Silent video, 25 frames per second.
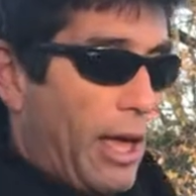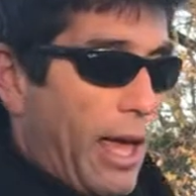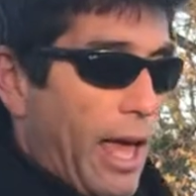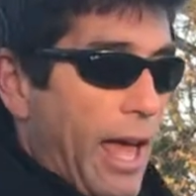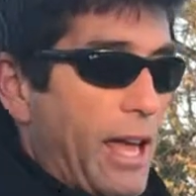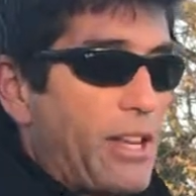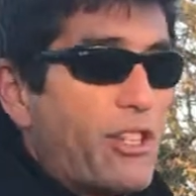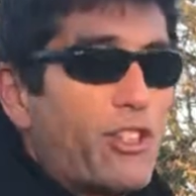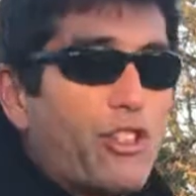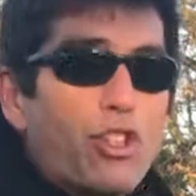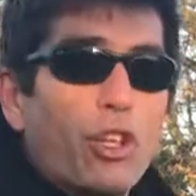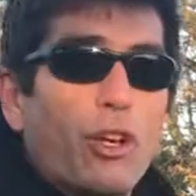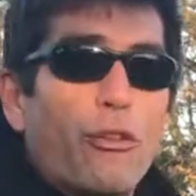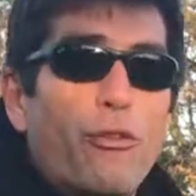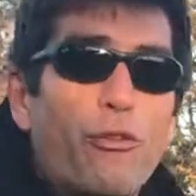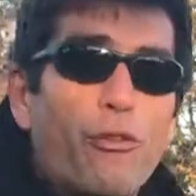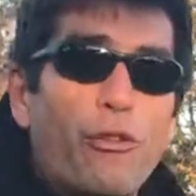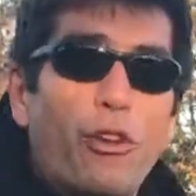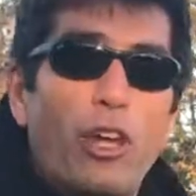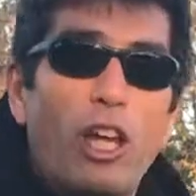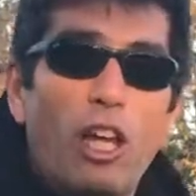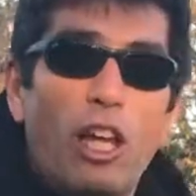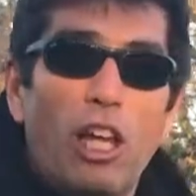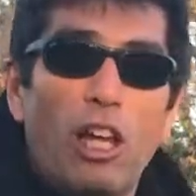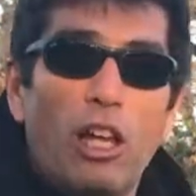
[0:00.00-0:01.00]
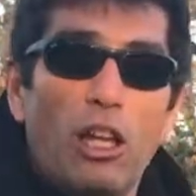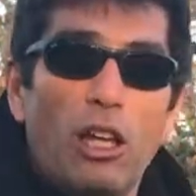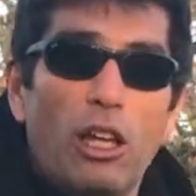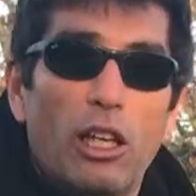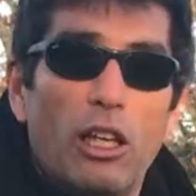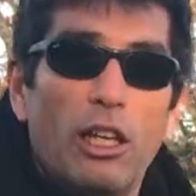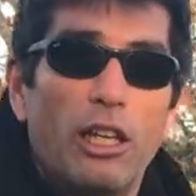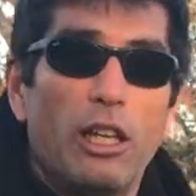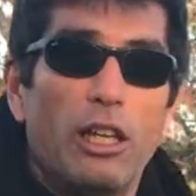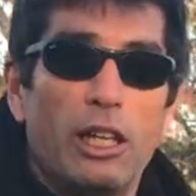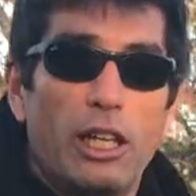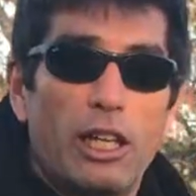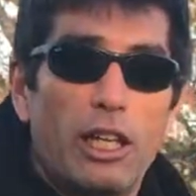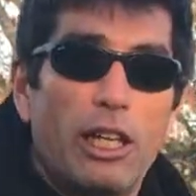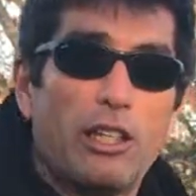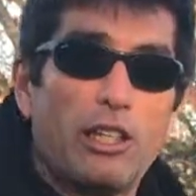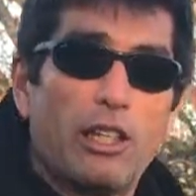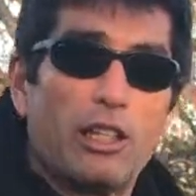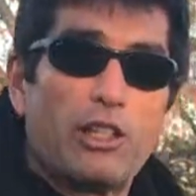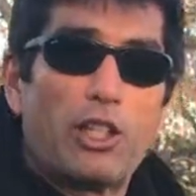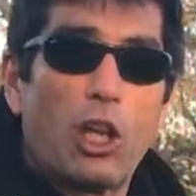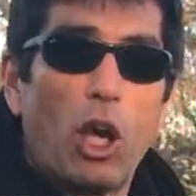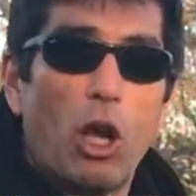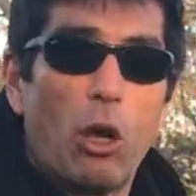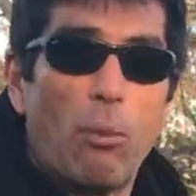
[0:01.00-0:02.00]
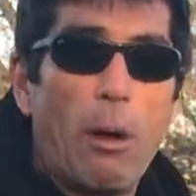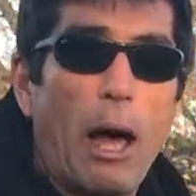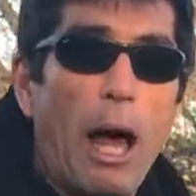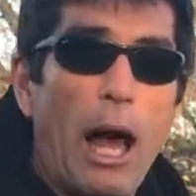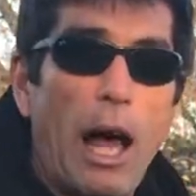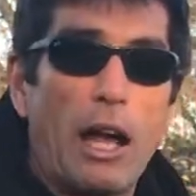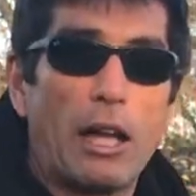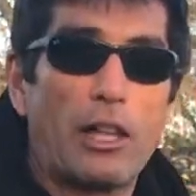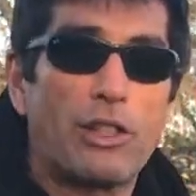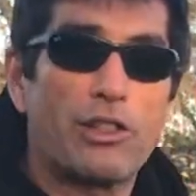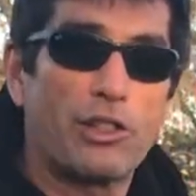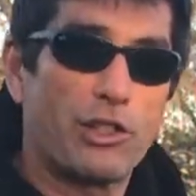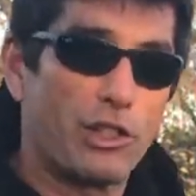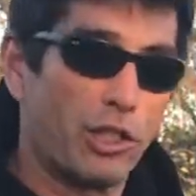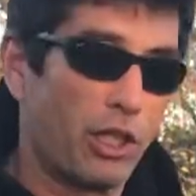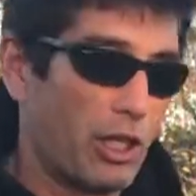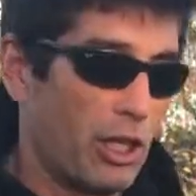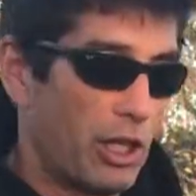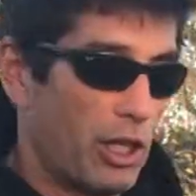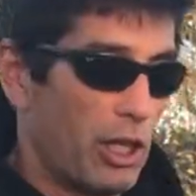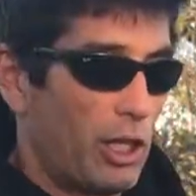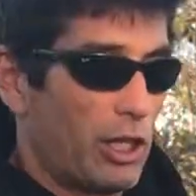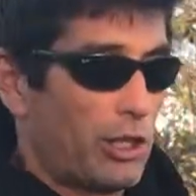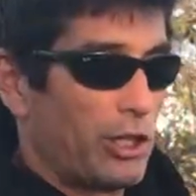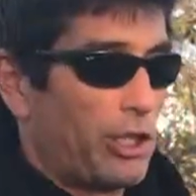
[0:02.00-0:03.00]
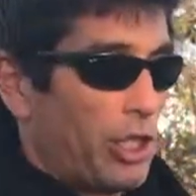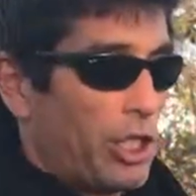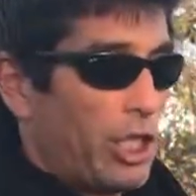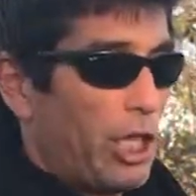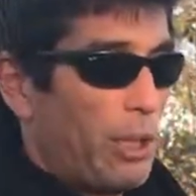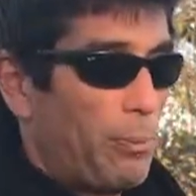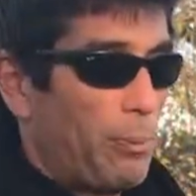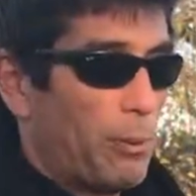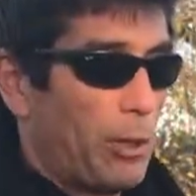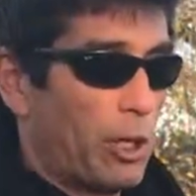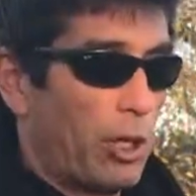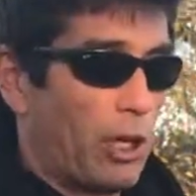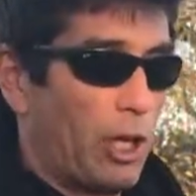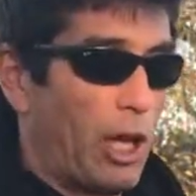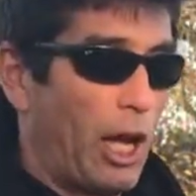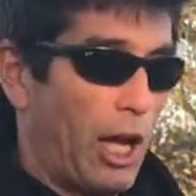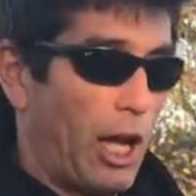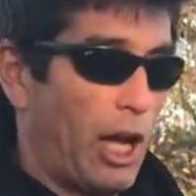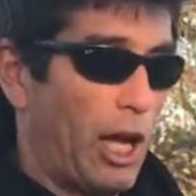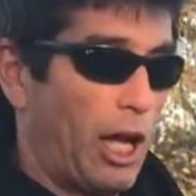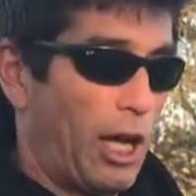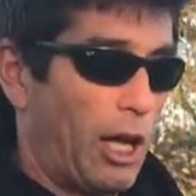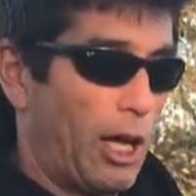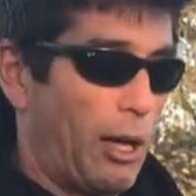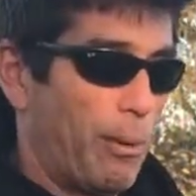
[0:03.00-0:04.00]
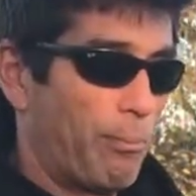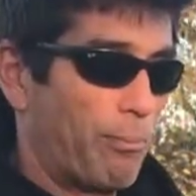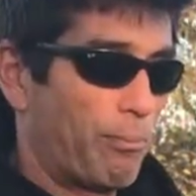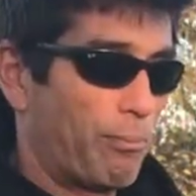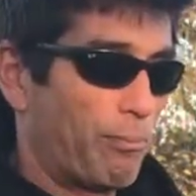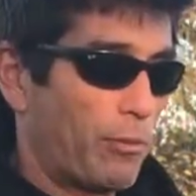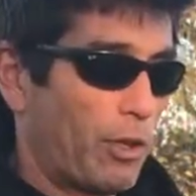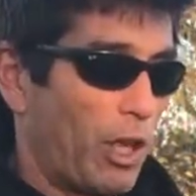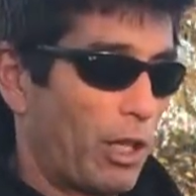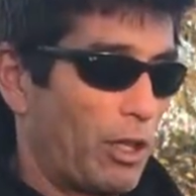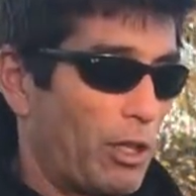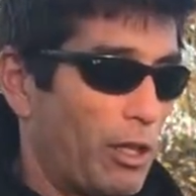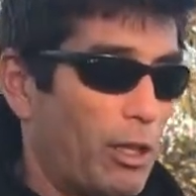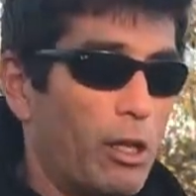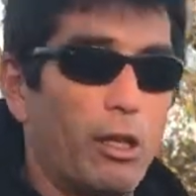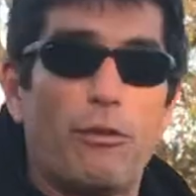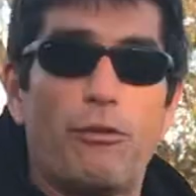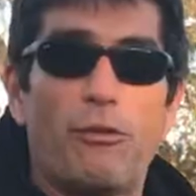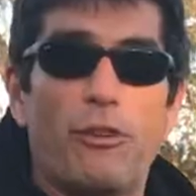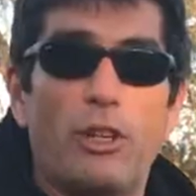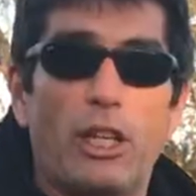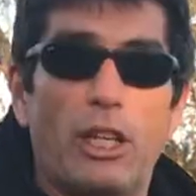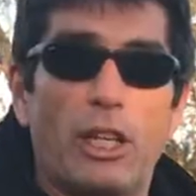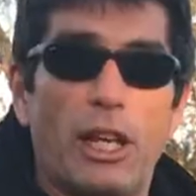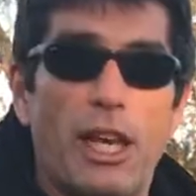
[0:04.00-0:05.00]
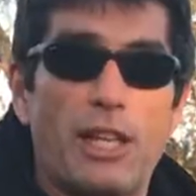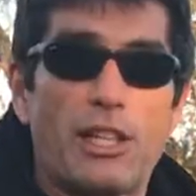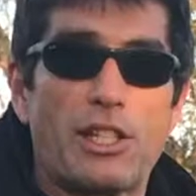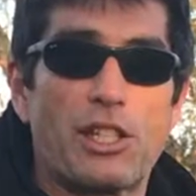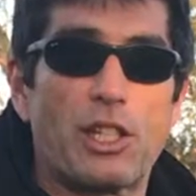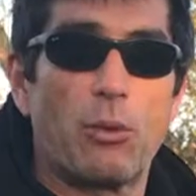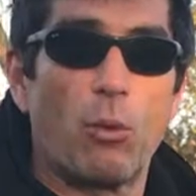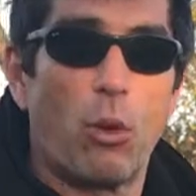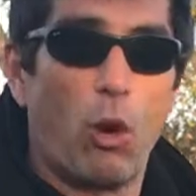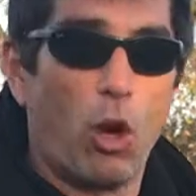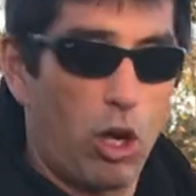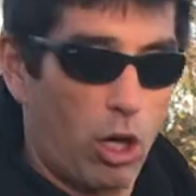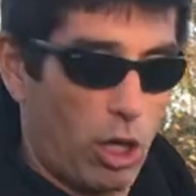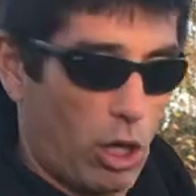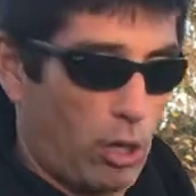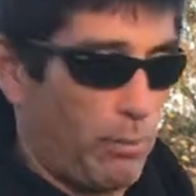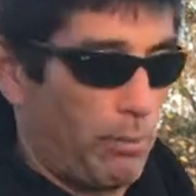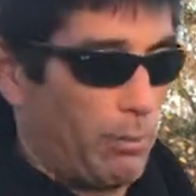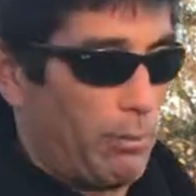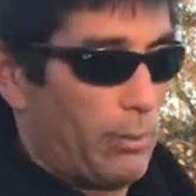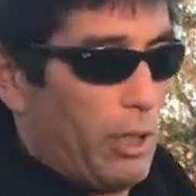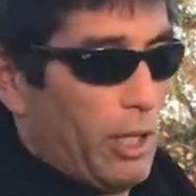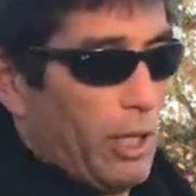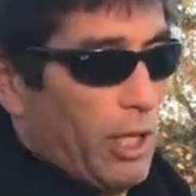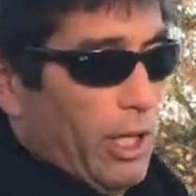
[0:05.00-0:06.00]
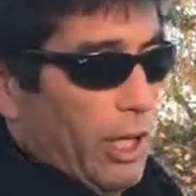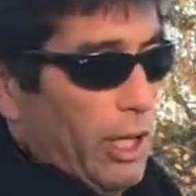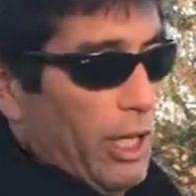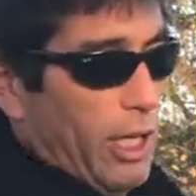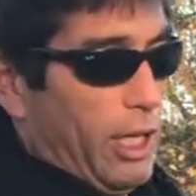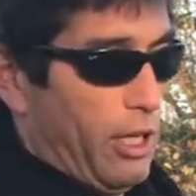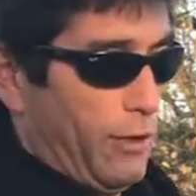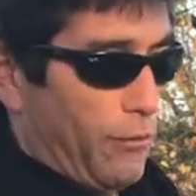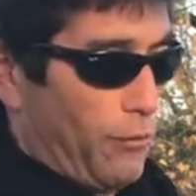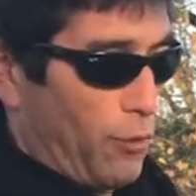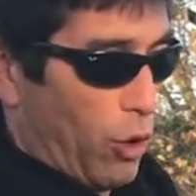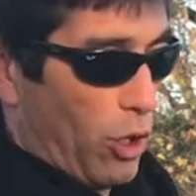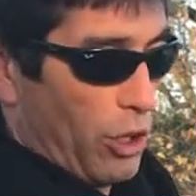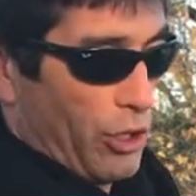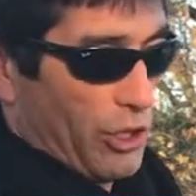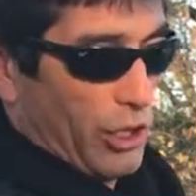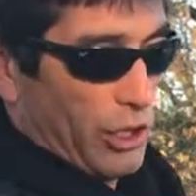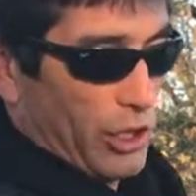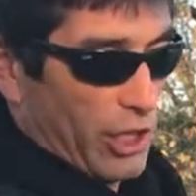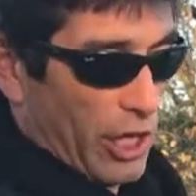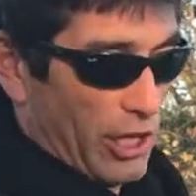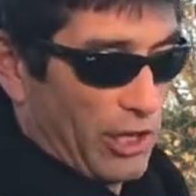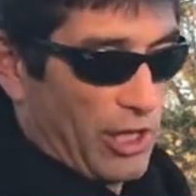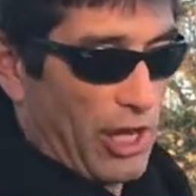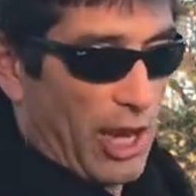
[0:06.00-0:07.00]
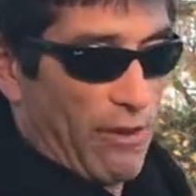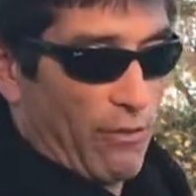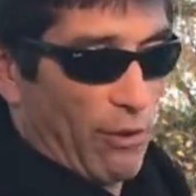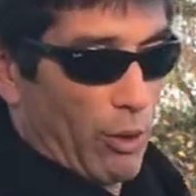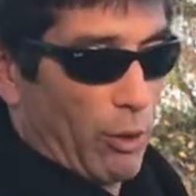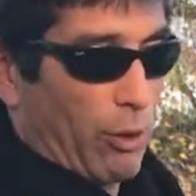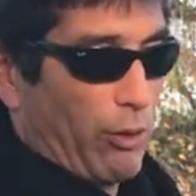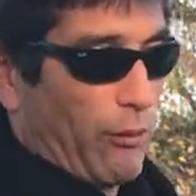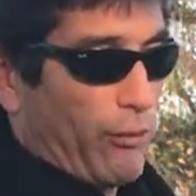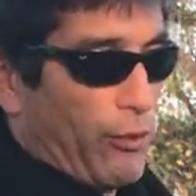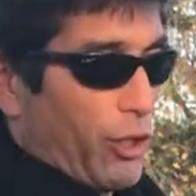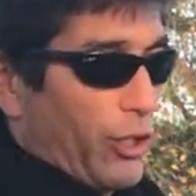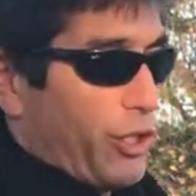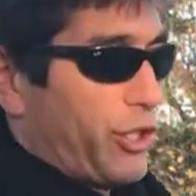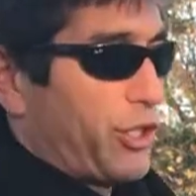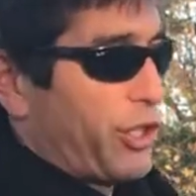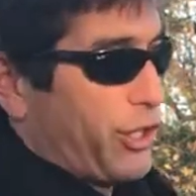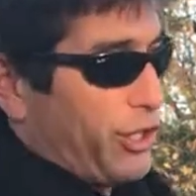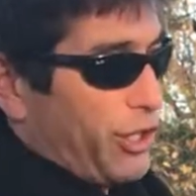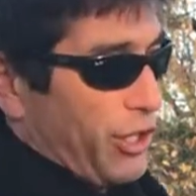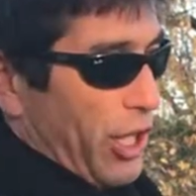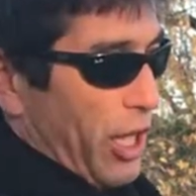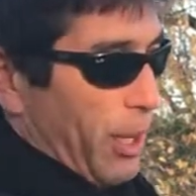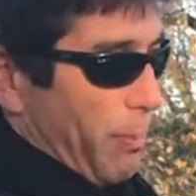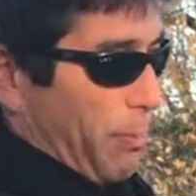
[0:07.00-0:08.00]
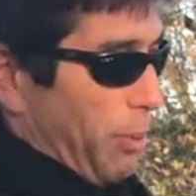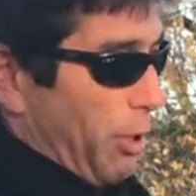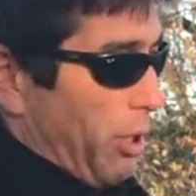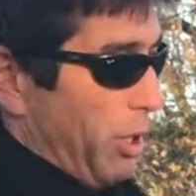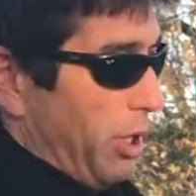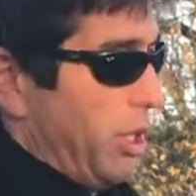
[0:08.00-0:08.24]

extra fill in the toe box to keep your feet nice and warm. And of course it does have a reverse zip.